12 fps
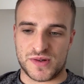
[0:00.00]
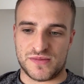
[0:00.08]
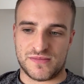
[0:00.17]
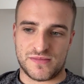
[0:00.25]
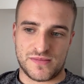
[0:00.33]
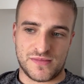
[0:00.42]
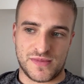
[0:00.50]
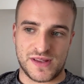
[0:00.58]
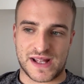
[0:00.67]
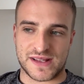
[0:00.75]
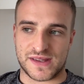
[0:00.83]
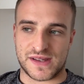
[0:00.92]
And at
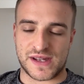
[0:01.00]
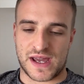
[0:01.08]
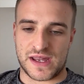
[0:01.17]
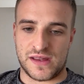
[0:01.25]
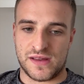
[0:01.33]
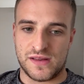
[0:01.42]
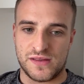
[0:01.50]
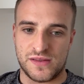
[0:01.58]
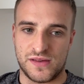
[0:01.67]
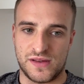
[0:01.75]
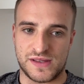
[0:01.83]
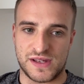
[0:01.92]
the end of the day,
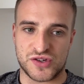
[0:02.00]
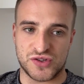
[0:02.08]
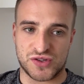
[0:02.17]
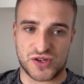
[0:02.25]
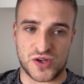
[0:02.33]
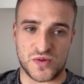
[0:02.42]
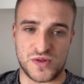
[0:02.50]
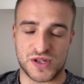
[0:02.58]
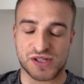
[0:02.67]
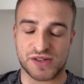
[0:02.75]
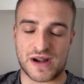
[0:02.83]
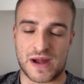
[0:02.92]
the additions Cunha,
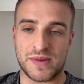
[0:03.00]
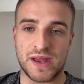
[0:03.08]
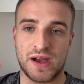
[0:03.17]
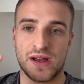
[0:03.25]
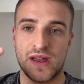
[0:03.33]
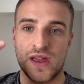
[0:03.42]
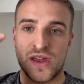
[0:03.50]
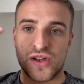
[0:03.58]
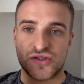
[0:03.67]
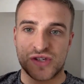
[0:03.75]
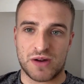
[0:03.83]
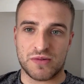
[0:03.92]
Sarabia,
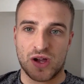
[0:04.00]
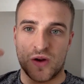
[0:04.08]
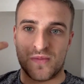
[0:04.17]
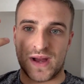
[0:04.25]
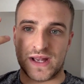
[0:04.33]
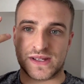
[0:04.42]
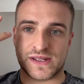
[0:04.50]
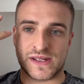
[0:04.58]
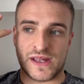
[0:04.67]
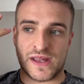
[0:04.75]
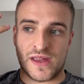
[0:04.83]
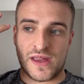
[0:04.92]
Joel Gomez,
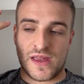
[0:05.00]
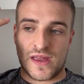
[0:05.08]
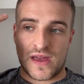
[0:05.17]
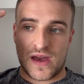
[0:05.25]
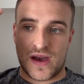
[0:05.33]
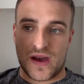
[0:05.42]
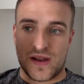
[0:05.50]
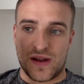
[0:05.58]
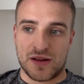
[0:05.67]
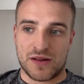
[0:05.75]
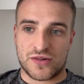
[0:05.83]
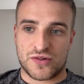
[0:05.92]

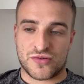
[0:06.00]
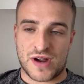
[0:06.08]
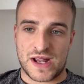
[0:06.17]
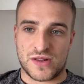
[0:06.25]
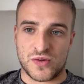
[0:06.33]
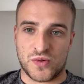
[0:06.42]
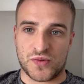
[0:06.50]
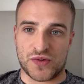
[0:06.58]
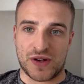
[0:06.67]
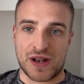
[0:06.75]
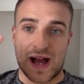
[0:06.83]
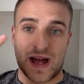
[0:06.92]
Craig
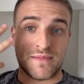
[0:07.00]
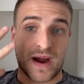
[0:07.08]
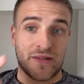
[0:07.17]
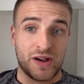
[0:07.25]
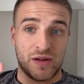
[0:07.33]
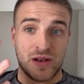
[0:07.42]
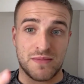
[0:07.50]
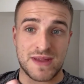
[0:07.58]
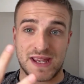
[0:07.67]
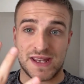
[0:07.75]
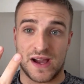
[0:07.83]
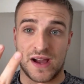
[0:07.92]
Dawson and Mario
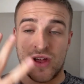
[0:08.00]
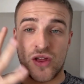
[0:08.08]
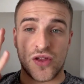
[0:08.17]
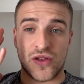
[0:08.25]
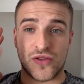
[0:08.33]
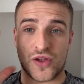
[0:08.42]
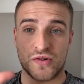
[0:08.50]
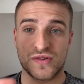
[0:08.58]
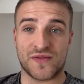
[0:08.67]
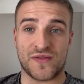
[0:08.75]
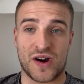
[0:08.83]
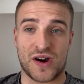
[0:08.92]
Lemina. Those
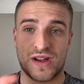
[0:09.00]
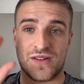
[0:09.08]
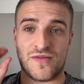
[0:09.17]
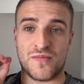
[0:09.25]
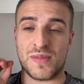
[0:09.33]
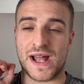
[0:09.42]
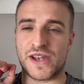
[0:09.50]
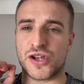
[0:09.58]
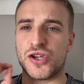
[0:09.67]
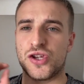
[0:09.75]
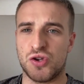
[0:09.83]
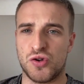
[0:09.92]
five played a
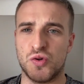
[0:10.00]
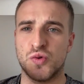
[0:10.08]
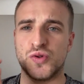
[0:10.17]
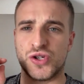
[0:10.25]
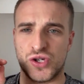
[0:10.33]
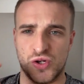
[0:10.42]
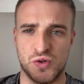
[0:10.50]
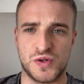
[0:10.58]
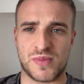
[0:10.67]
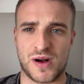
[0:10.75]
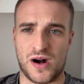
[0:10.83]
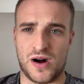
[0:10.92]
huge,
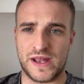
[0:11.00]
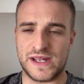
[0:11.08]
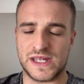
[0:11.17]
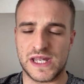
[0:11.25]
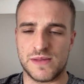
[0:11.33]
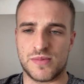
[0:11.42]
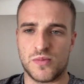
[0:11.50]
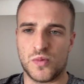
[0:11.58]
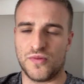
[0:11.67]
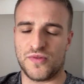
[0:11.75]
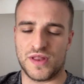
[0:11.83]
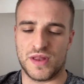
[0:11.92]
huge part in keeping
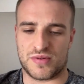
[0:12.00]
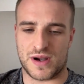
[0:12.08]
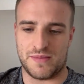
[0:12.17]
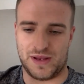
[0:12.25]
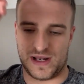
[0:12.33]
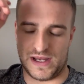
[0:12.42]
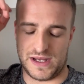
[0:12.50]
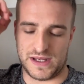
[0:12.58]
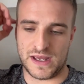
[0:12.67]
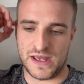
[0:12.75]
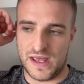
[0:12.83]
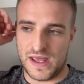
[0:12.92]
Wolves in the Premier
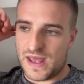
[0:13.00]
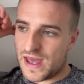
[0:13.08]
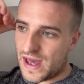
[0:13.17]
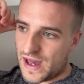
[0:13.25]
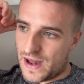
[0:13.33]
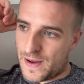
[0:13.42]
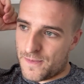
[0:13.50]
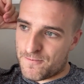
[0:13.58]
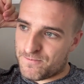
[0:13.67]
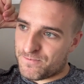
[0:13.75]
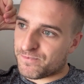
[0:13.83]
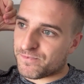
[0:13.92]
League.
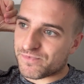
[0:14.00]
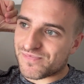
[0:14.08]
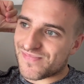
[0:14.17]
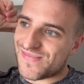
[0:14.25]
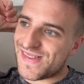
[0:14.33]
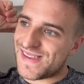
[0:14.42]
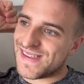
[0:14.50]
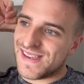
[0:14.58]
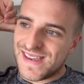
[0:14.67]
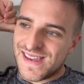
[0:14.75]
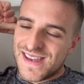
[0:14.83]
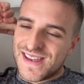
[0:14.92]

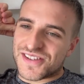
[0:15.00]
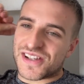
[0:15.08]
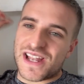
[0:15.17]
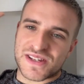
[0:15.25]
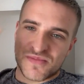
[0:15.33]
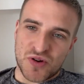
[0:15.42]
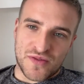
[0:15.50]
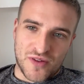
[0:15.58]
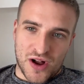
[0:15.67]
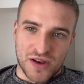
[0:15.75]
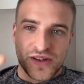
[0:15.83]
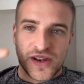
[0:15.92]
So let's move
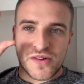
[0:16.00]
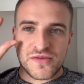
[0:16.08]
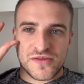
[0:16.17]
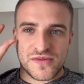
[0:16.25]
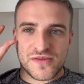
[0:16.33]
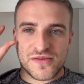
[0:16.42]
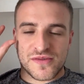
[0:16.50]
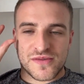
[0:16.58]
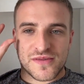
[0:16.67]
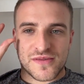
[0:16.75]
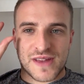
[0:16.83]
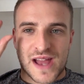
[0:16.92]
on. You know,
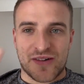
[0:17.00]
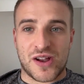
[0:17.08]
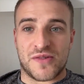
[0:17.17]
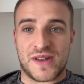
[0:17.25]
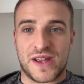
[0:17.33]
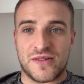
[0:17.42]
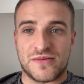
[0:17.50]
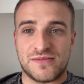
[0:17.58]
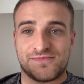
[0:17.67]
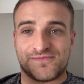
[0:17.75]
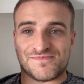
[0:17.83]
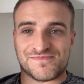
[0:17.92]
Gary O'Neill,
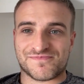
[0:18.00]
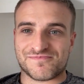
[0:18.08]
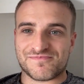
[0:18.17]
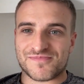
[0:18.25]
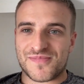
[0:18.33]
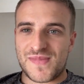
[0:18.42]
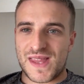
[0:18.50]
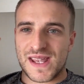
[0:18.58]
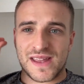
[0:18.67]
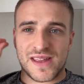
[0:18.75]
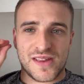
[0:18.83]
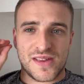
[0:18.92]

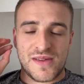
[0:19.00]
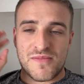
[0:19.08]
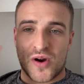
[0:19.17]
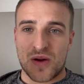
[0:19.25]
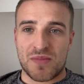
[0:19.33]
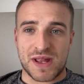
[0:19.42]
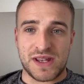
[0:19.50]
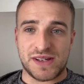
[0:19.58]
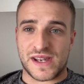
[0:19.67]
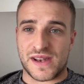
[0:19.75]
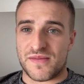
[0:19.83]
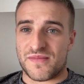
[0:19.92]
in my opinion,
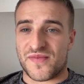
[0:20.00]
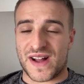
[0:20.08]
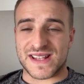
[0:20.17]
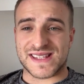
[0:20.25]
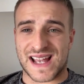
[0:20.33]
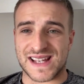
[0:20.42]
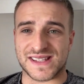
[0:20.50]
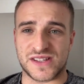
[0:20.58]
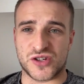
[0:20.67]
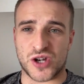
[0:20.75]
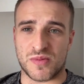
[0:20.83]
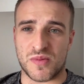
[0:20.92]
did a fantastic
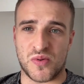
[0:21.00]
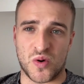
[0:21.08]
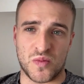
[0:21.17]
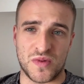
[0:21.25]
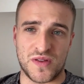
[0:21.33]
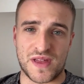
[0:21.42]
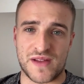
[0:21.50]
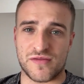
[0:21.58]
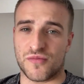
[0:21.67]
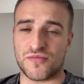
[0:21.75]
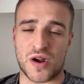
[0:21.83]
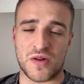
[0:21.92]
job at Bournemouth.
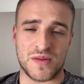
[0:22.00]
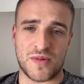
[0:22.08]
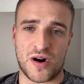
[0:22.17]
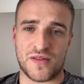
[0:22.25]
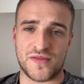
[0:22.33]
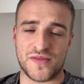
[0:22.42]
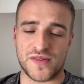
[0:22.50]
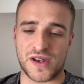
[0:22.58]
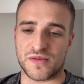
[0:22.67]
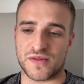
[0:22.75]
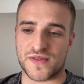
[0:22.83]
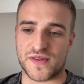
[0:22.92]
Everyone wrote them off. You
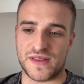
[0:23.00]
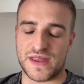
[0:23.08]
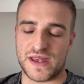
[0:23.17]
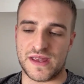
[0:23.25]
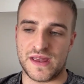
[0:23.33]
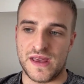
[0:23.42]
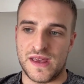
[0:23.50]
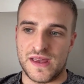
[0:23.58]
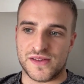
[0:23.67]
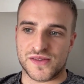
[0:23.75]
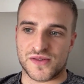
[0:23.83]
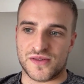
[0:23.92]
know, we've seen
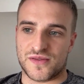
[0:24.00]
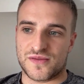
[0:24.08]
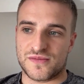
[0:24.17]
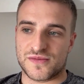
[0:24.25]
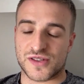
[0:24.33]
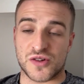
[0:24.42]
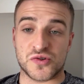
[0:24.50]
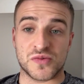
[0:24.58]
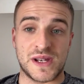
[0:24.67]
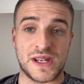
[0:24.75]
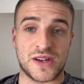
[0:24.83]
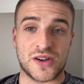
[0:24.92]
the sort of social
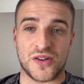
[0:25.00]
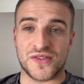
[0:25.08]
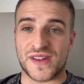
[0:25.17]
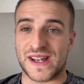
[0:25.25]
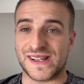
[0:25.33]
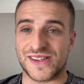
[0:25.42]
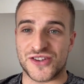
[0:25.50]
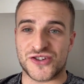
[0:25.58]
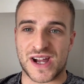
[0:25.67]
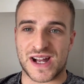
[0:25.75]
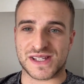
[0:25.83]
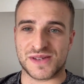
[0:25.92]
media content and the
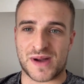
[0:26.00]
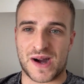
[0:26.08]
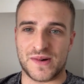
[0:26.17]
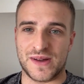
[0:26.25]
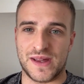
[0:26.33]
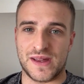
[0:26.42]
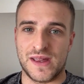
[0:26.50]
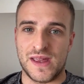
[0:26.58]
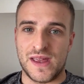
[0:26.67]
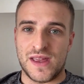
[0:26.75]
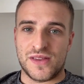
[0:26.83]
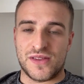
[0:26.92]
chat about it,
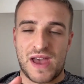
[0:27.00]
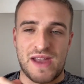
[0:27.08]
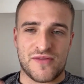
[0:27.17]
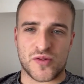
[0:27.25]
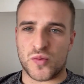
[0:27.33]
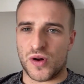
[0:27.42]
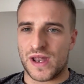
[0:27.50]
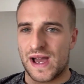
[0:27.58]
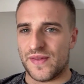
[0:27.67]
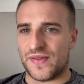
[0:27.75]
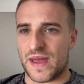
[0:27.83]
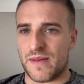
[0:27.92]
that everyone
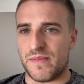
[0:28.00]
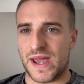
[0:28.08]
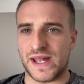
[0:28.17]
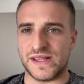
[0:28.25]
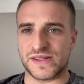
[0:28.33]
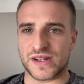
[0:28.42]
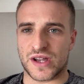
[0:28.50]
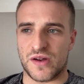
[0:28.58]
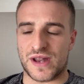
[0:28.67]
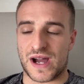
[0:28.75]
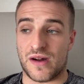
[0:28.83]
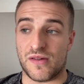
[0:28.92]
had them pinned to go
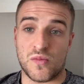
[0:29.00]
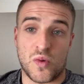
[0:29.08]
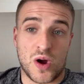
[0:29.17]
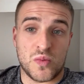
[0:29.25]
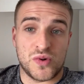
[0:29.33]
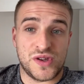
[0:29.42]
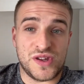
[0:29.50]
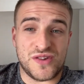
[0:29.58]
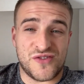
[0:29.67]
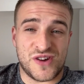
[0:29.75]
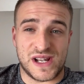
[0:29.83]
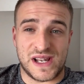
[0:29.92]
down. And why wouldn't you
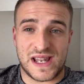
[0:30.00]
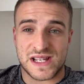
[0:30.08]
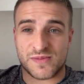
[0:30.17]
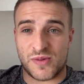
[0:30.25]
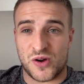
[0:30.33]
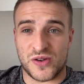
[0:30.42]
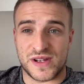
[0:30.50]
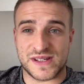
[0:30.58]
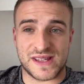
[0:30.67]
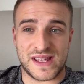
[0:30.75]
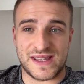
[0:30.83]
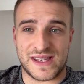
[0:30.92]
really? Let's be
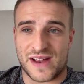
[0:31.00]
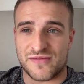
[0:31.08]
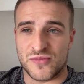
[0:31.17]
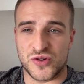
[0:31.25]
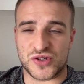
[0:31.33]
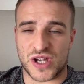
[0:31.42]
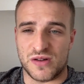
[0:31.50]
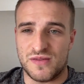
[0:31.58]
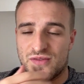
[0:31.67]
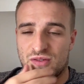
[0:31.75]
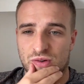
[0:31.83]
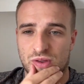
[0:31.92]
honest, they didn't have much going
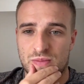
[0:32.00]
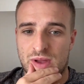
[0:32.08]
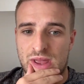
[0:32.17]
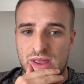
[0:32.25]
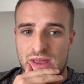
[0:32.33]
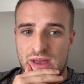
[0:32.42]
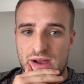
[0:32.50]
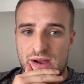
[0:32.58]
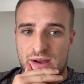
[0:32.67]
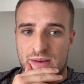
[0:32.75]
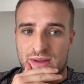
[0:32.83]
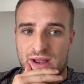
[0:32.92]
for them.